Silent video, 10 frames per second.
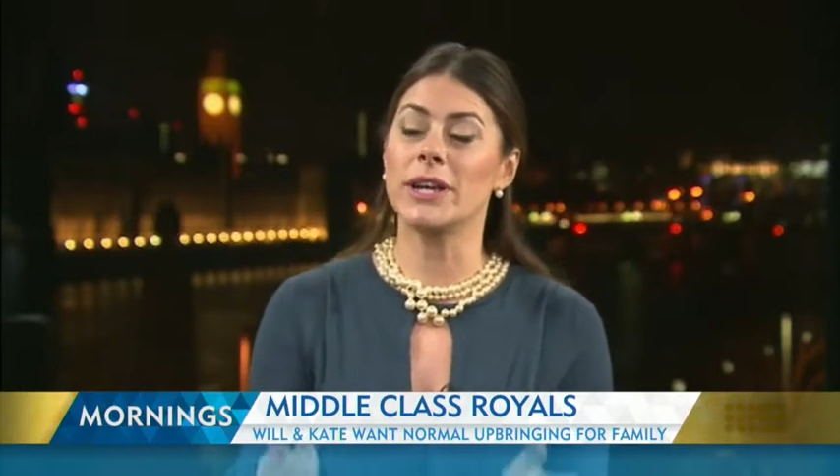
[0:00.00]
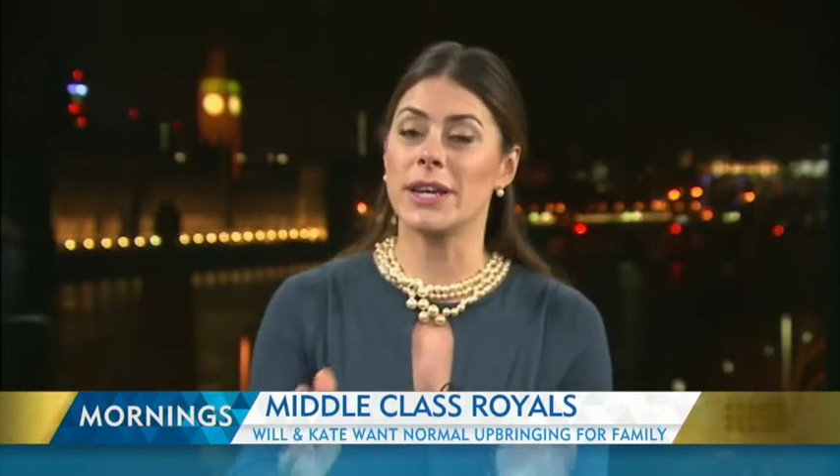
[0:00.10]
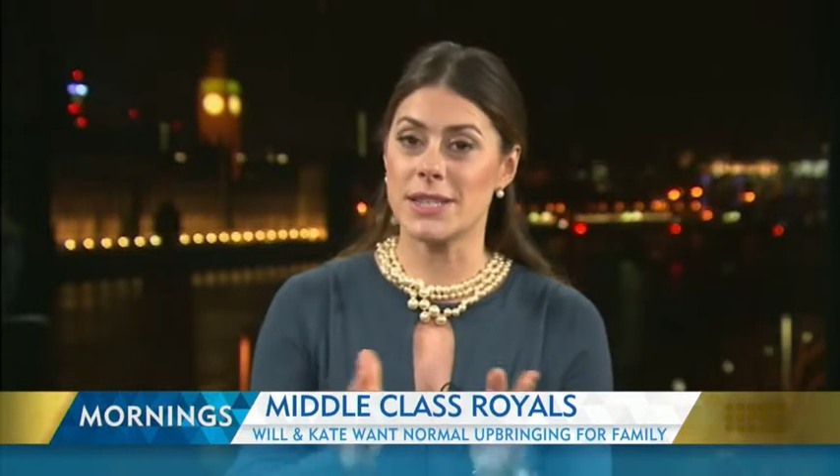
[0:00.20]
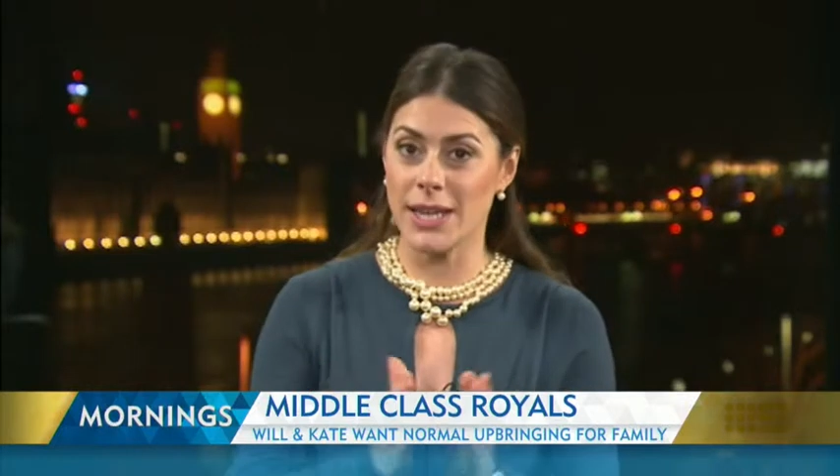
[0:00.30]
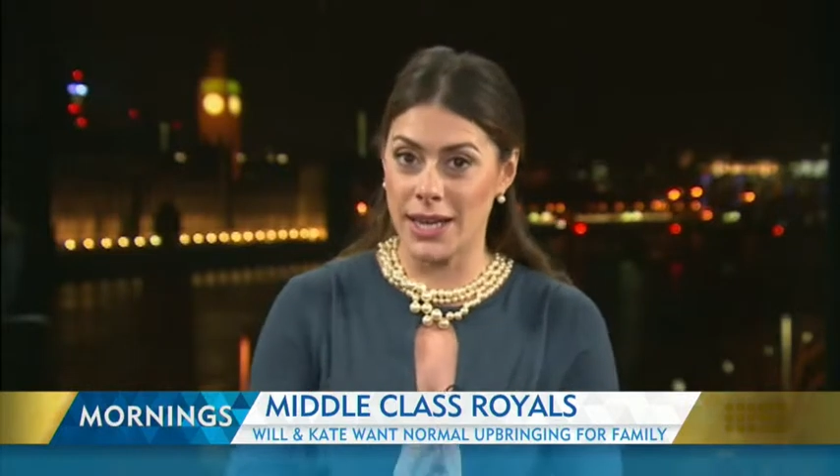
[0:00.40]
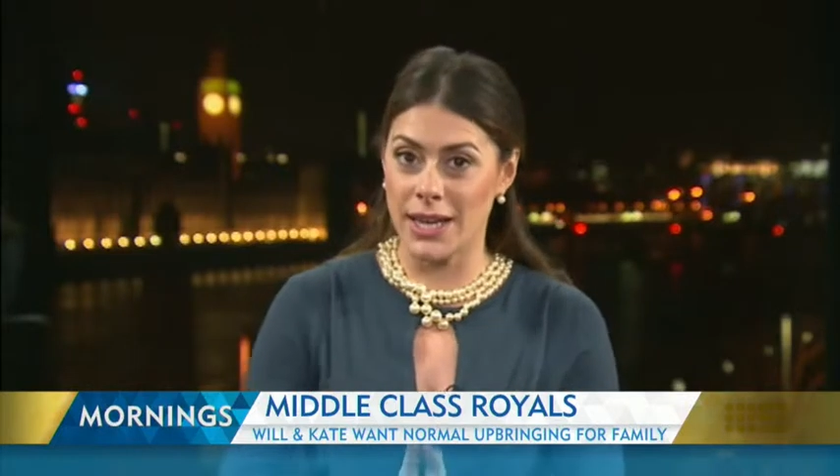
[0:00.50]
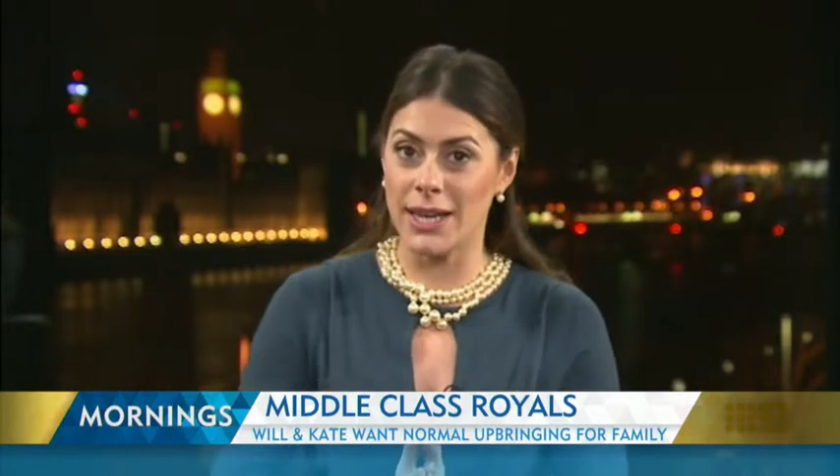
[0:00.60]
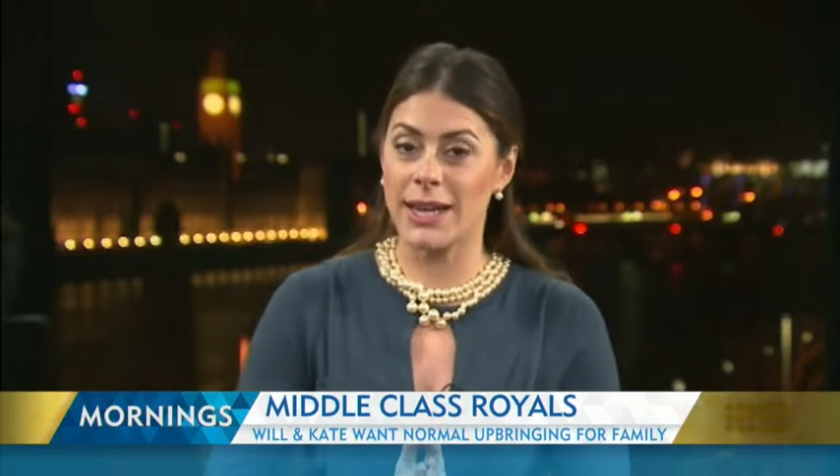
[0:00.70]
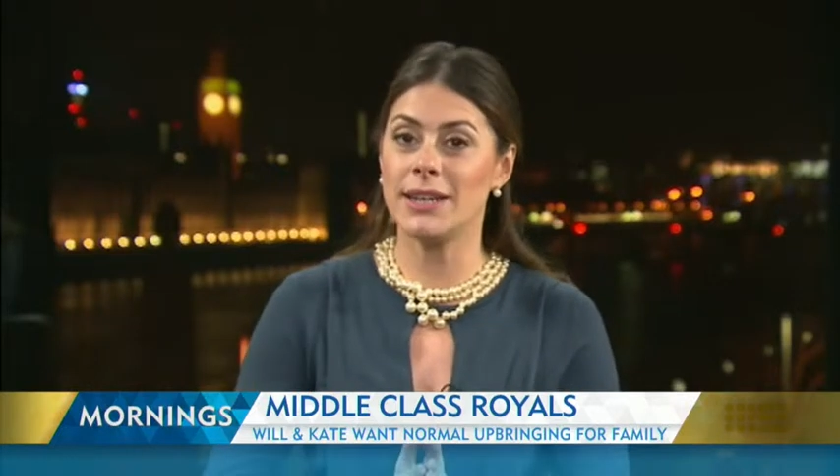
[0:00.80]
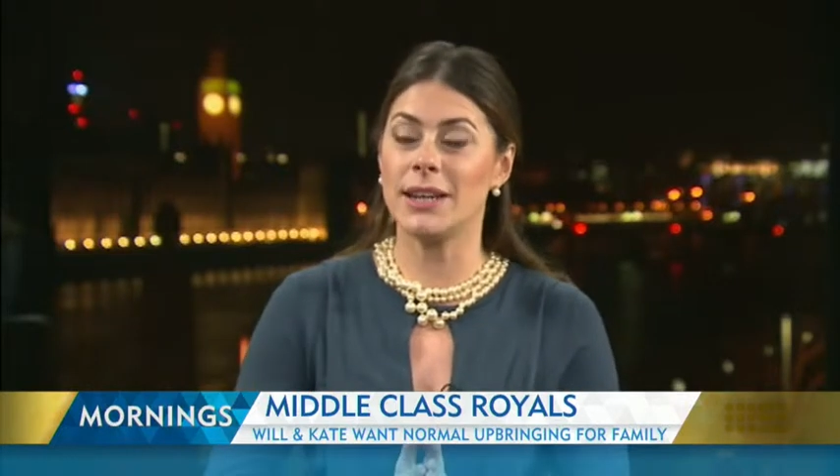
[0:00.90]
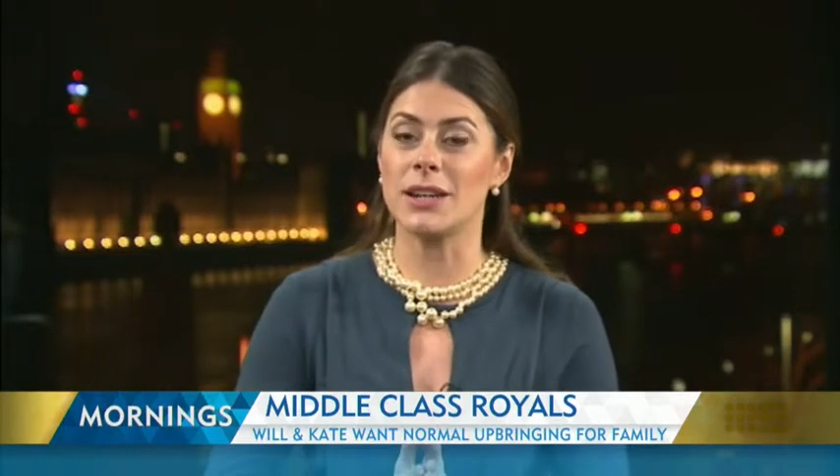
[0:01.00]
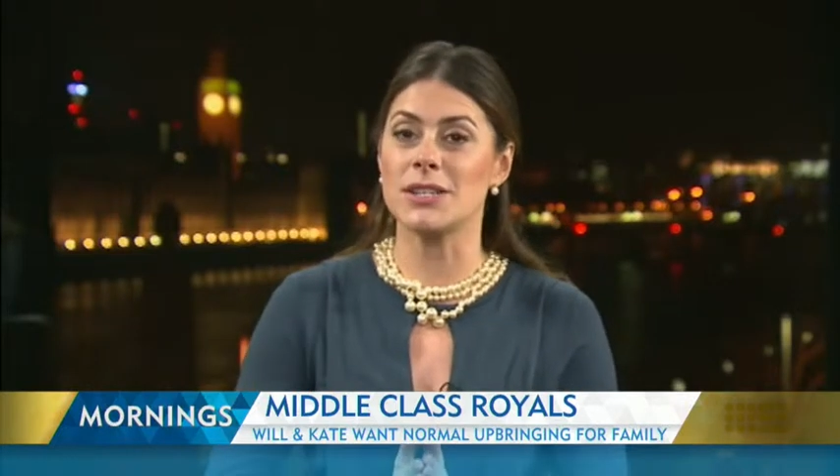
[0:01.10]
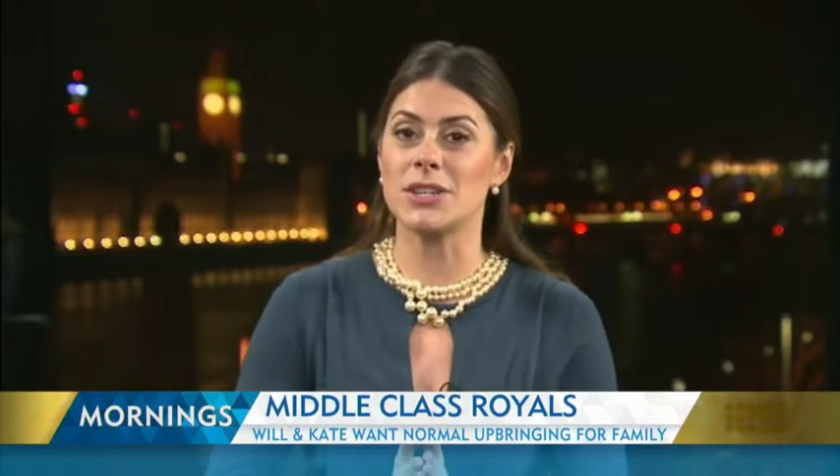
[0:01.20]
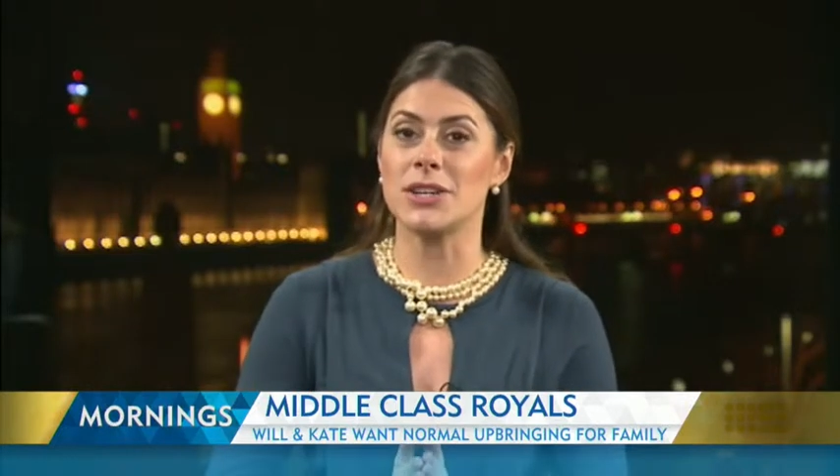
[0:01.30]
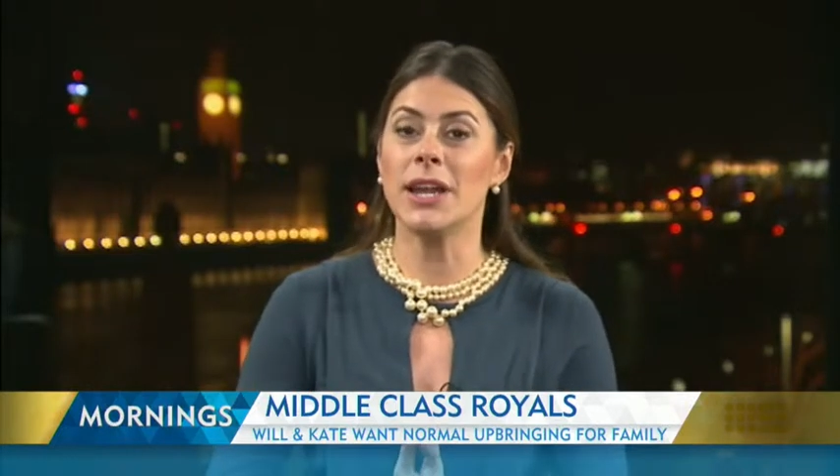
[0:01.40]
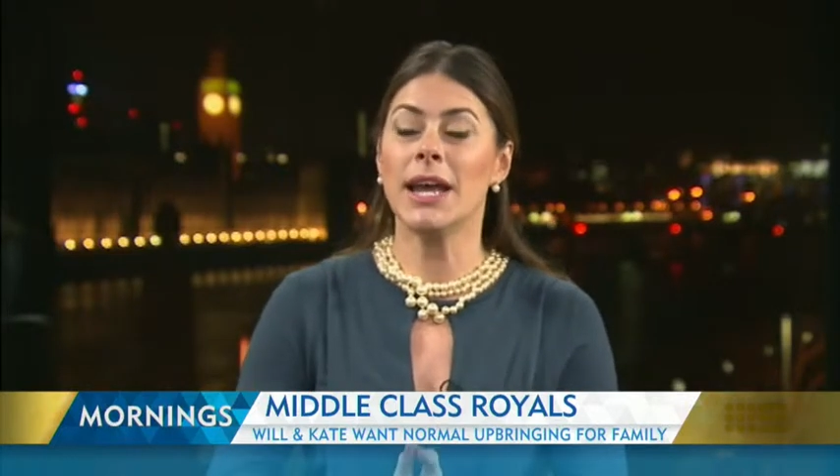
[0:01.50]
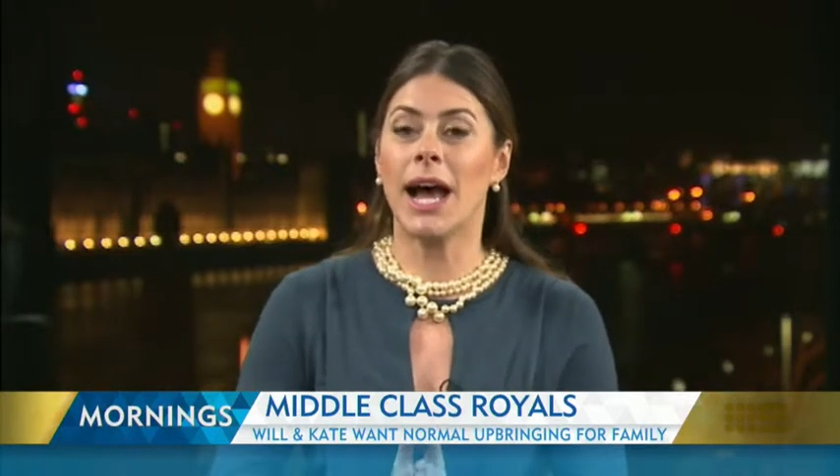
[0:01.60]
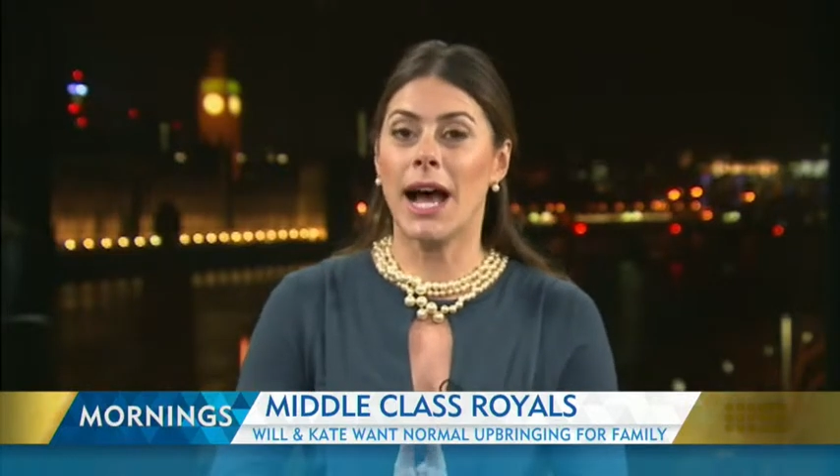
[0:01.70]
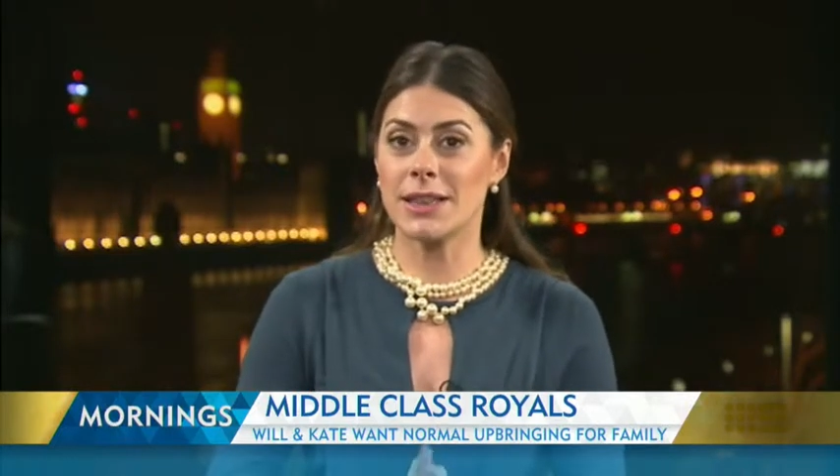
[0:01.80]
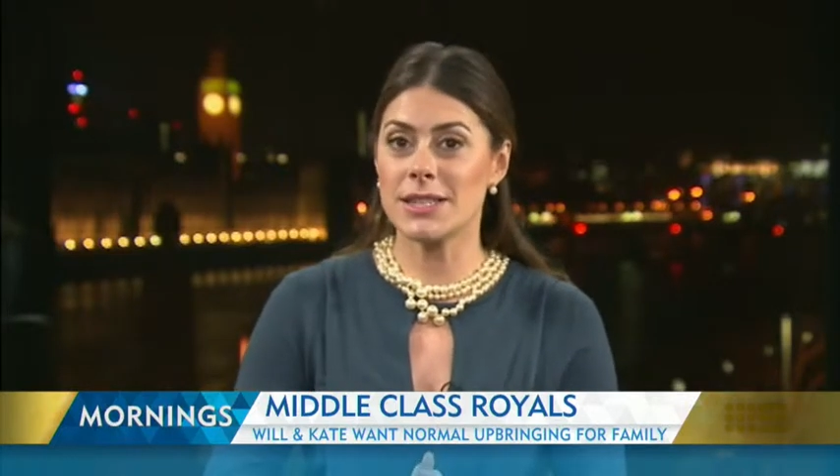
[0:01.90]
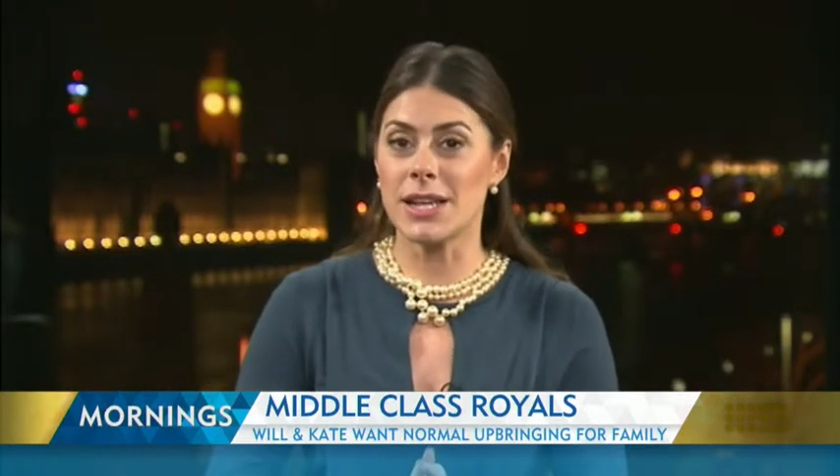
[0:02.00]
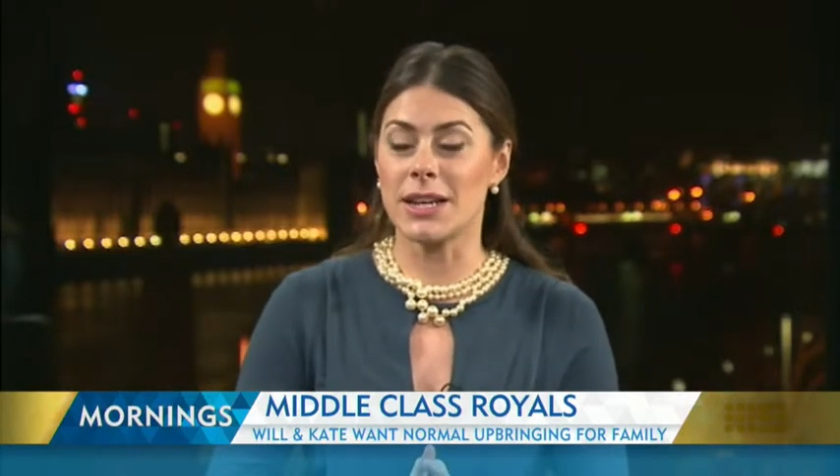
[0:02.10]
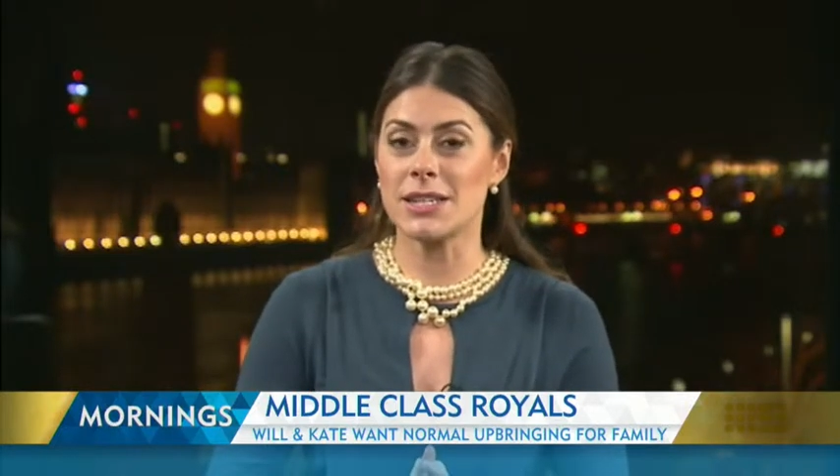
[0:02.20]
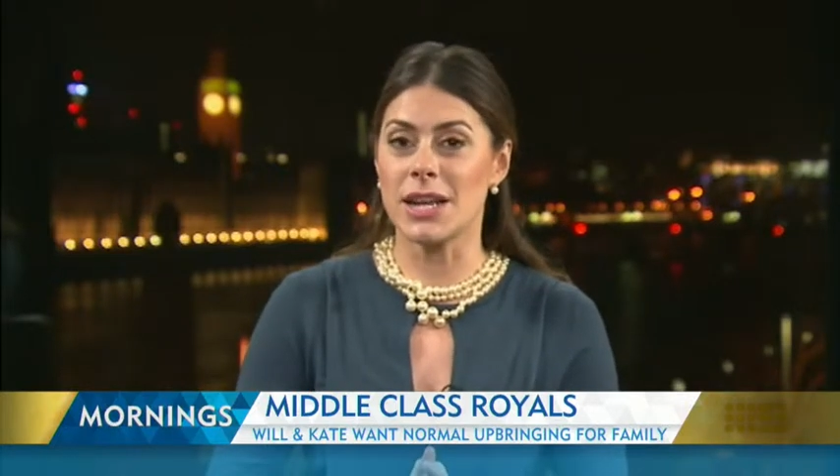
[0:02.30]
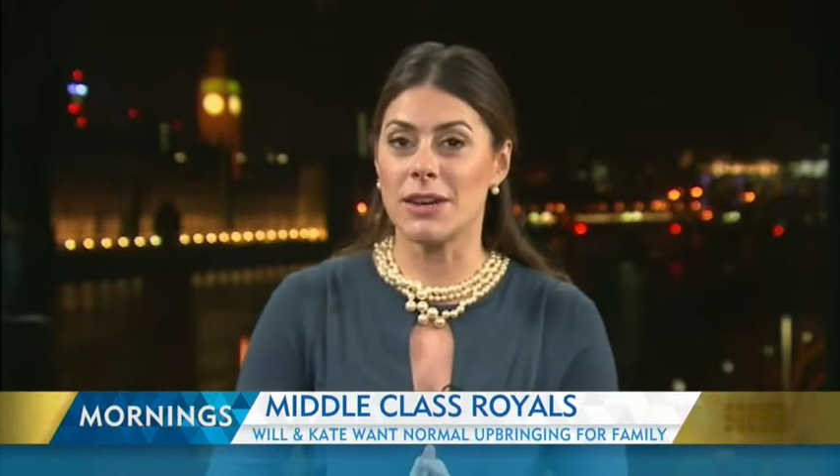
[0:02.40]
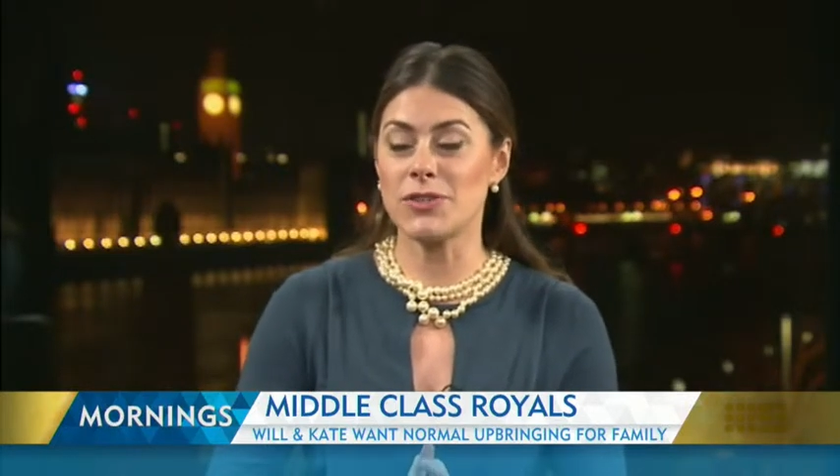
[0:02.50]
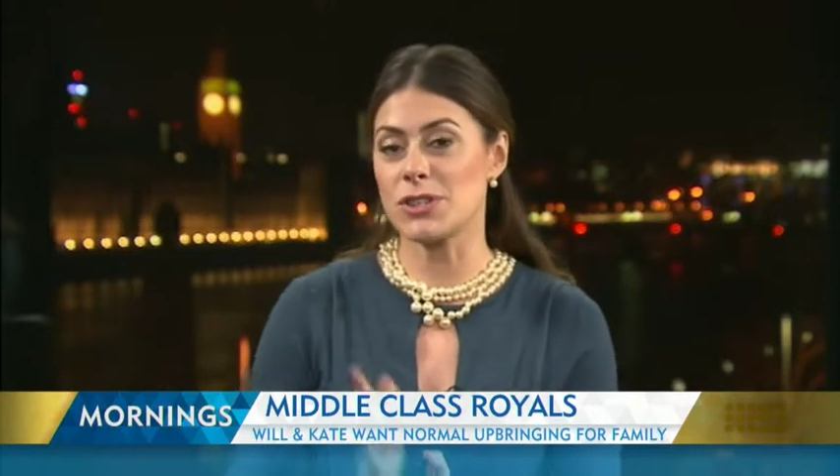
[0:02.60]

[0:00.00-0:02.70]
it's here in London at the Cenotaph,